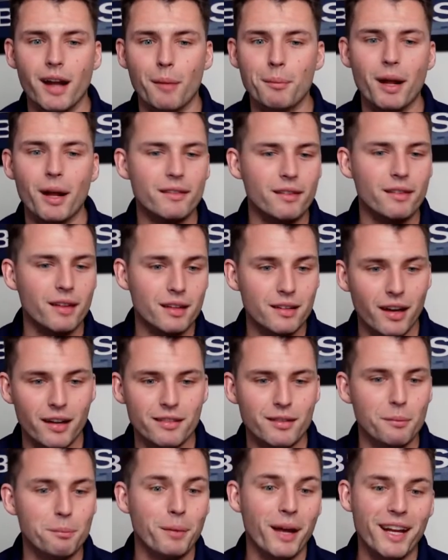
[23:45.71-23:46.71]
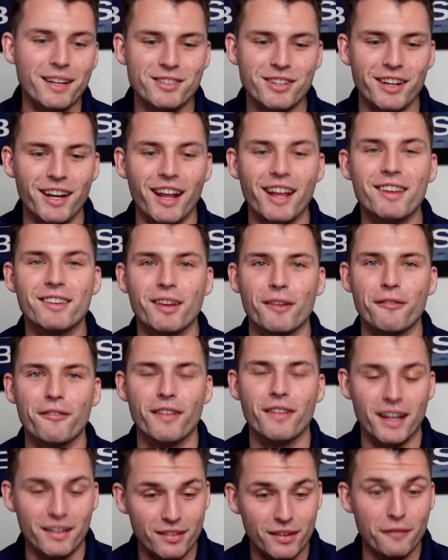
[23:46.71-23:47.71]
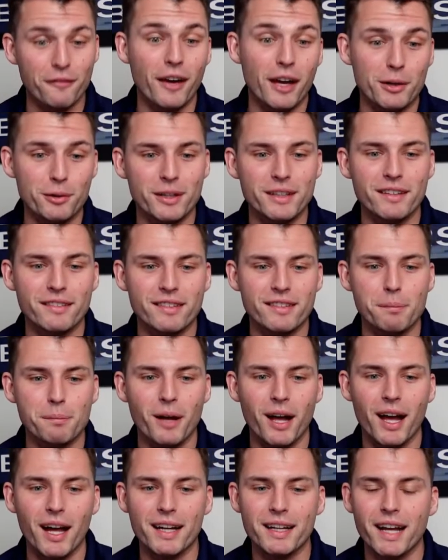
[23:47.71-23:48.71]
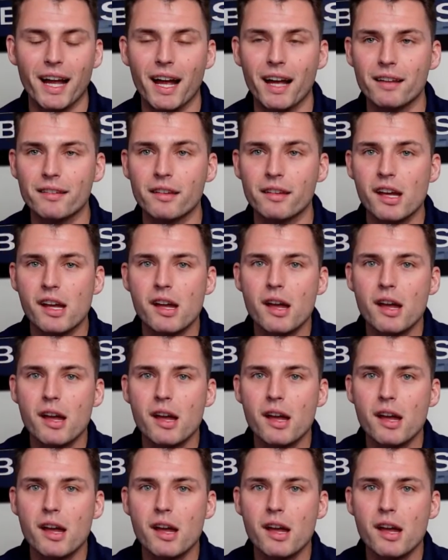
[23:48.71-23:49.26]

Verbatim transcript: I'm not saying Tyson Bagent is a, is the veteran to sit behind, guys.